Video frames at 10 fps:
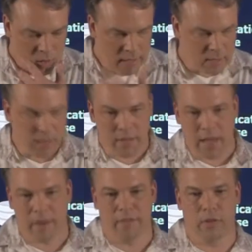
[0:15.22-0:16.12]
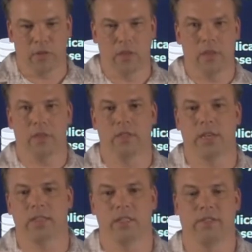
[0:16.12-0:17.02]
A synthetic full
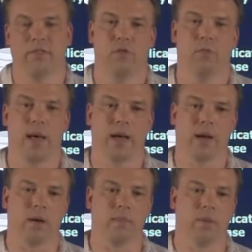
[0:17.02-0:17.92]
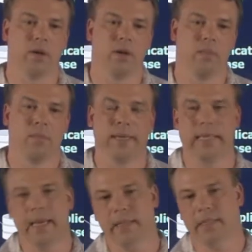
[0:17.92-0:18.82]
synthesizes a full backup by
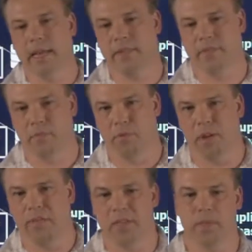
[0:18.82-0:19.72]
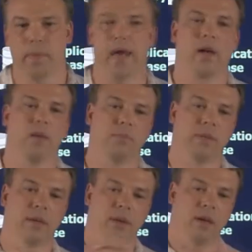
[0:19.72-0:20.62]
taking data from previous
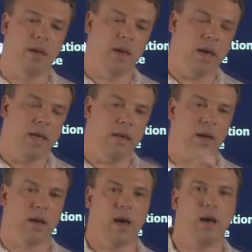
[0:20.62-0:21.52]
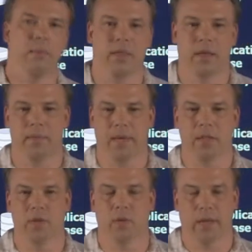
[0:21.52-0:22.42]
backups and copy them
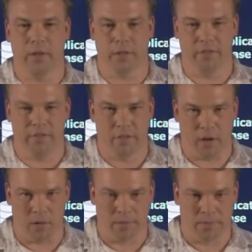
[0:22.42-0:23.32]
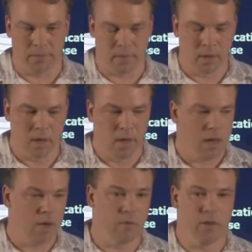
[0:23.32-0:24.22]
into a new full.
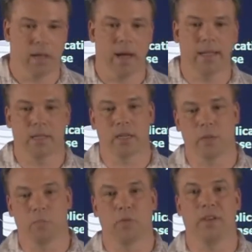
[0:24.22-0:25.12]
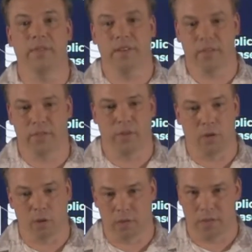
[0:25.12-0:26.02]
It relies on the previous
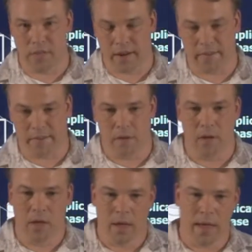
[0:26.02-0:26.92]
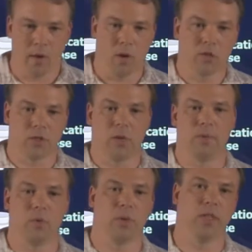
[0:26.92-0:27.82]
full or synthetic full and all
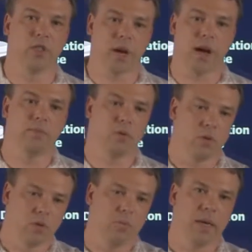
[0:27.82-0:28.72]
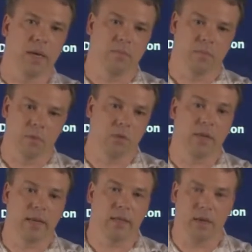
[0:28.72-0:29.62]
subsequent jobs, those being most
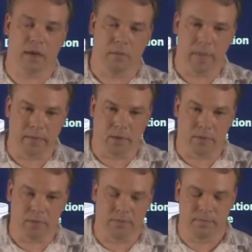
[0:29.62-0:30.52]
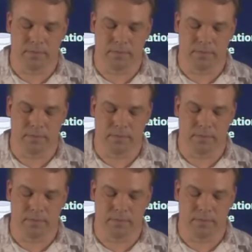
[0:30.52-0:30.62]
likely incrementals.